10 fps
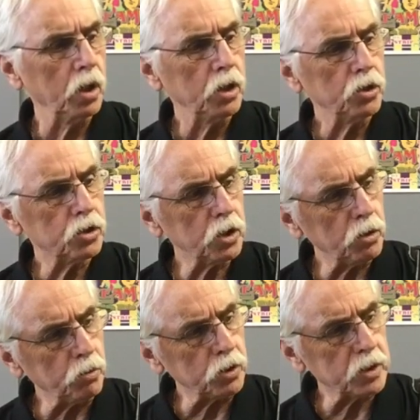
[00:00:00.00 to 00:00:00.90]
She
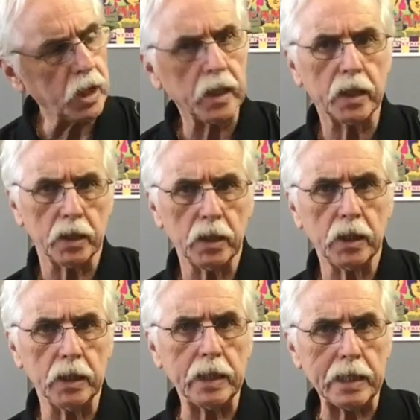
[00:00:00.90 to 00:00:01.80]
would take,
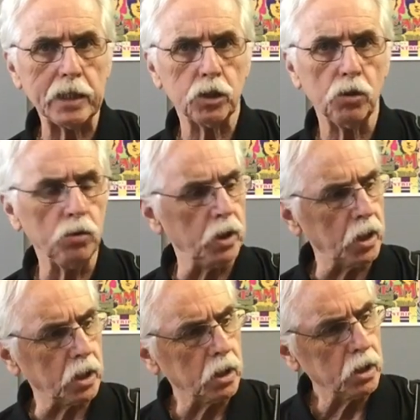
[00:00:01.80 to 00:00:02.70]
in E tuning,